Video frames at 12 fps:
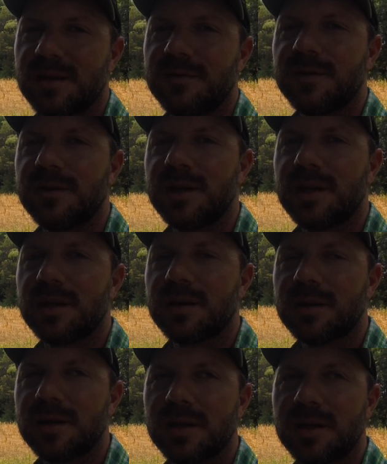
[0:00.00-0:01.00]
if you get it.
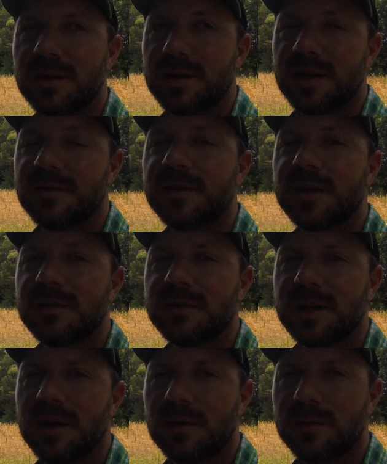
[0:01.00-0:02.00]
You get enough of
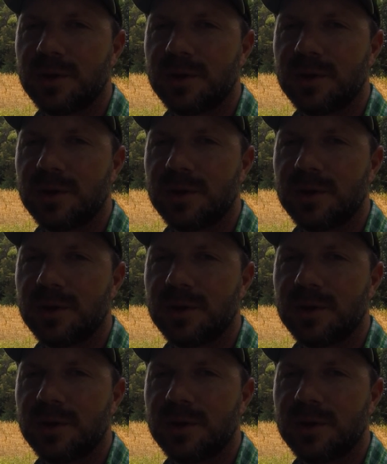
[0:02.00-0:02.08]
it on